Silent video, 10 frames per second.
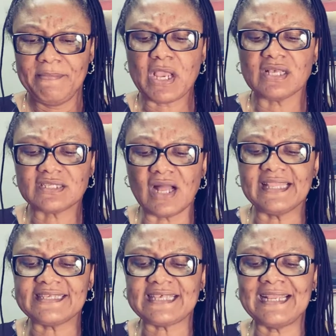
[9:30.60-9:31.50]
Because
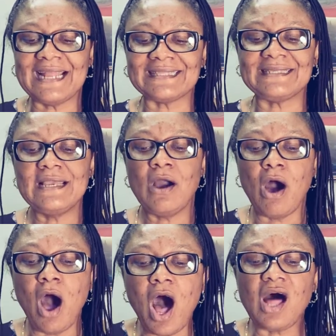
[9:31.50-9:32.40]
God is saying that
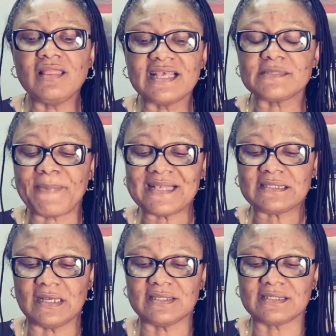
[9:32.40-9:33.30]
all these
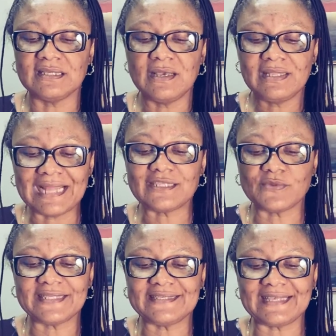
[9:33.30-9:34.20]
pastors, that is
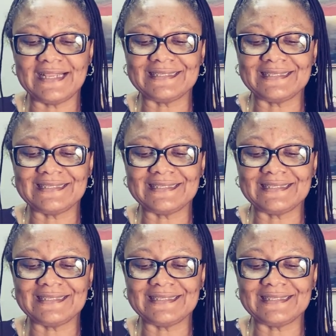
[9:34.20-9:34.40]
what he said.